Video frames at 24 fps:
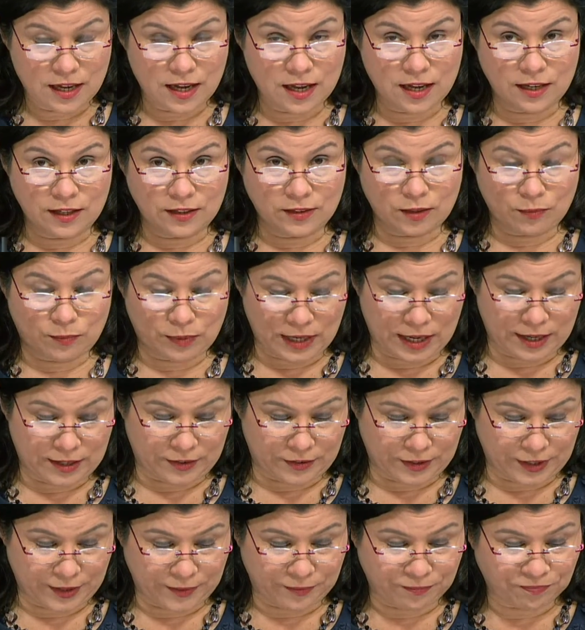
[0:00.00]
in the
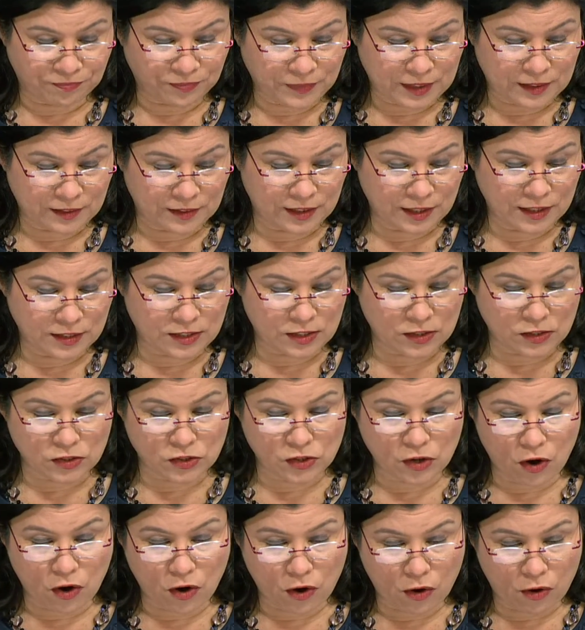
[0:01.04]
plenary. This
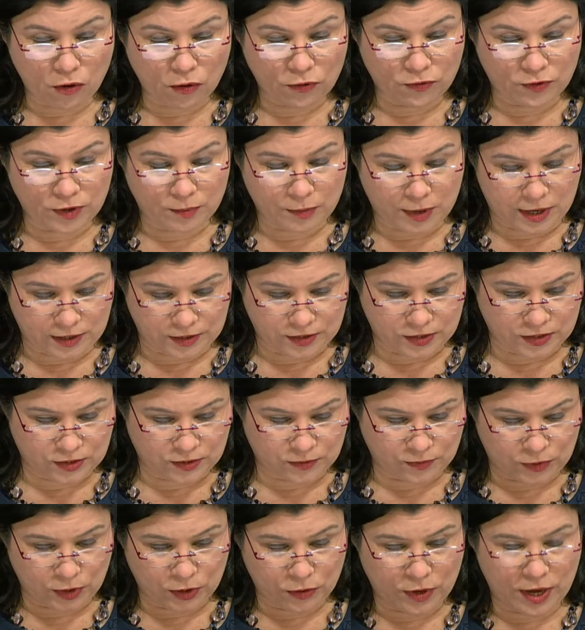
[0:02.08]
is all from
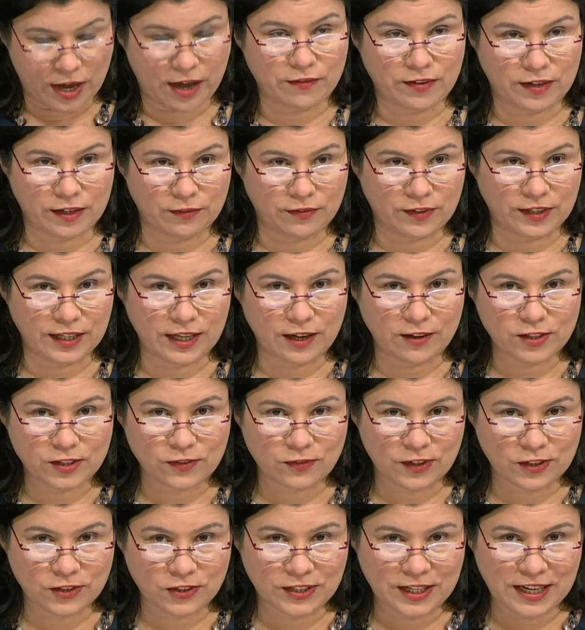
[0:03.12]
us. Do you have anything
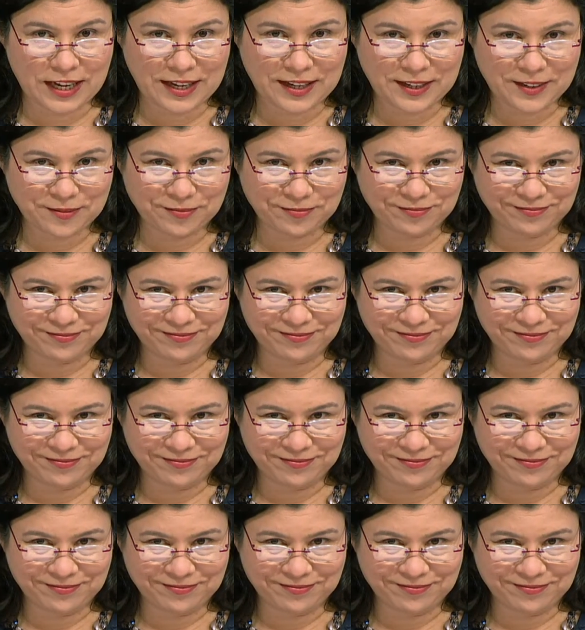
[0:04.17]
else for today?